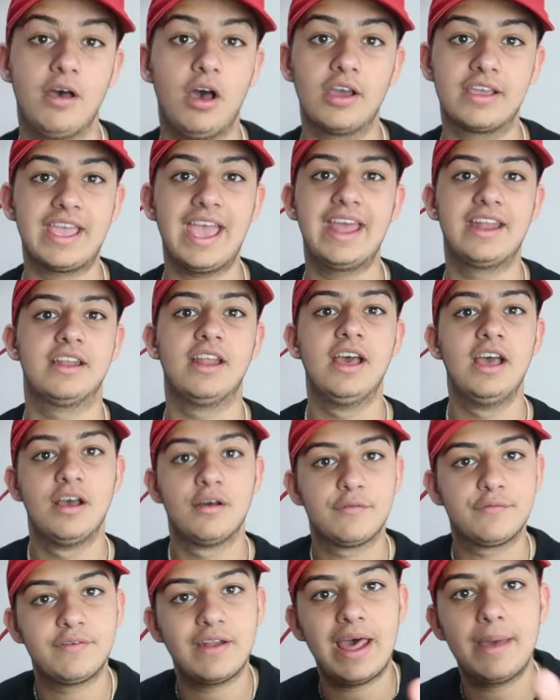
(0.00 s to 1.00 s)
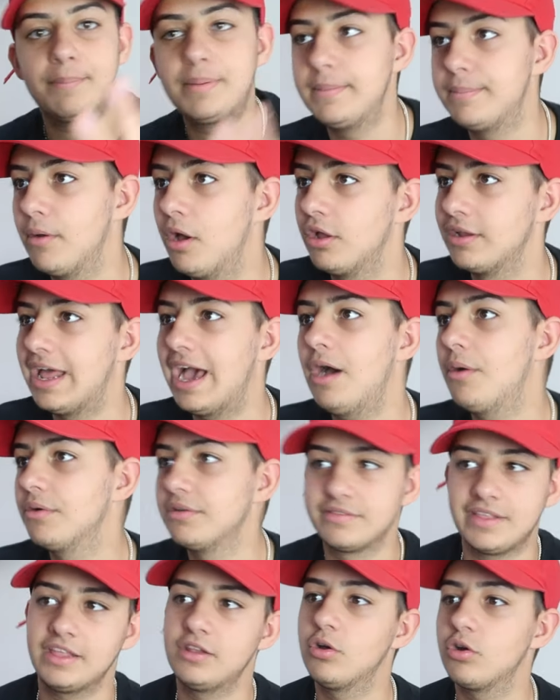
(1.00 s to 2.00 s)
again, Flappy Bird. How
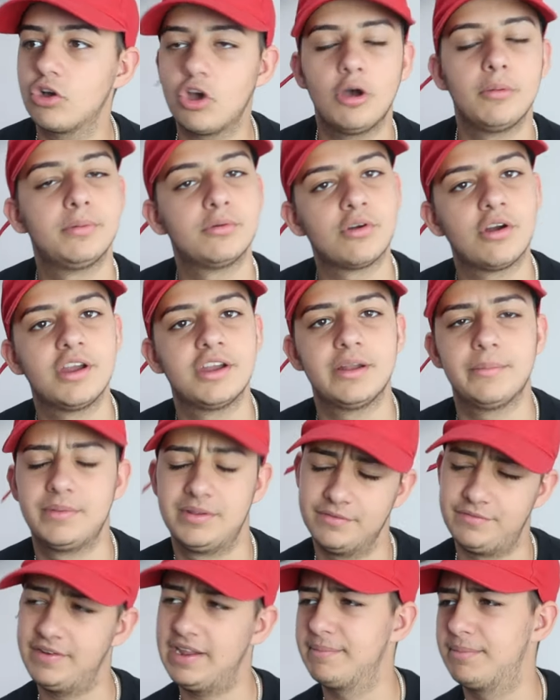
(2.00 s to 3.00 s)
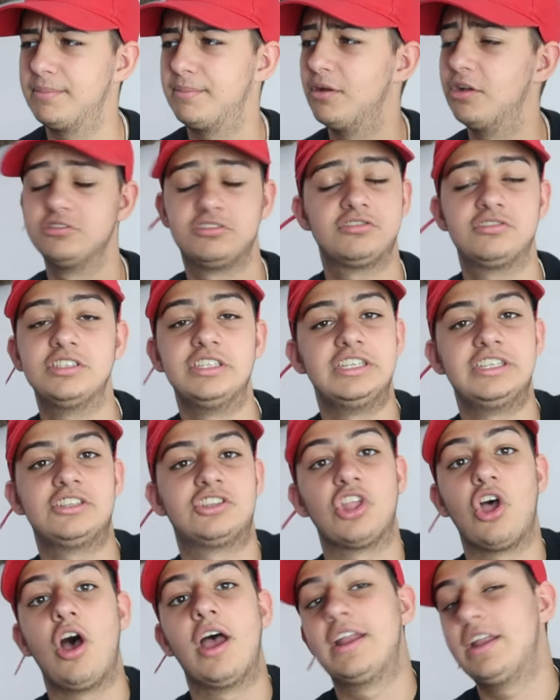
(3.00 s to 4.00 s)
have they not copyrighted? I mean, Flappy Bird,
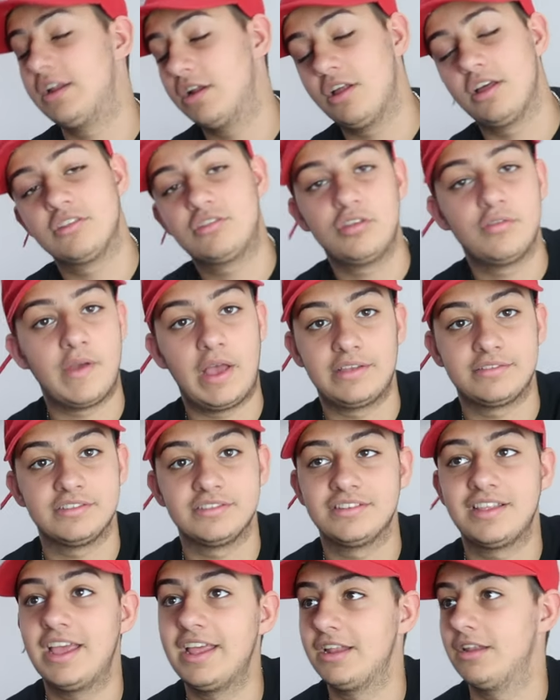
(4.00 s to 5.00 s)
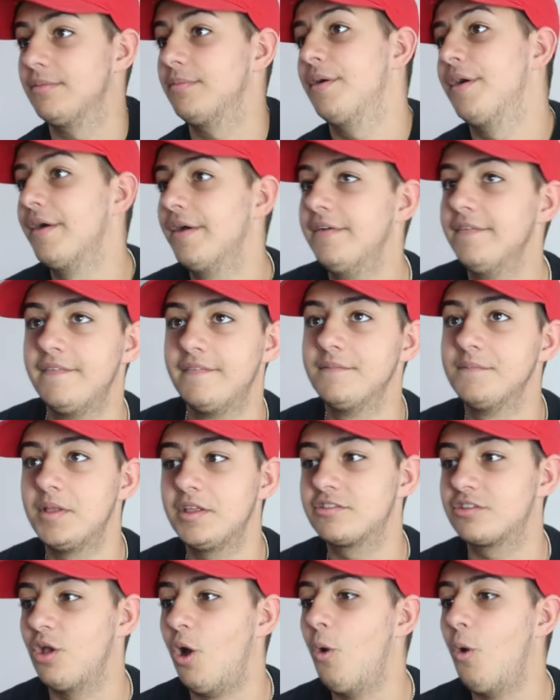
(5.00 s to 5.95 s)
it died in like 2010, but let's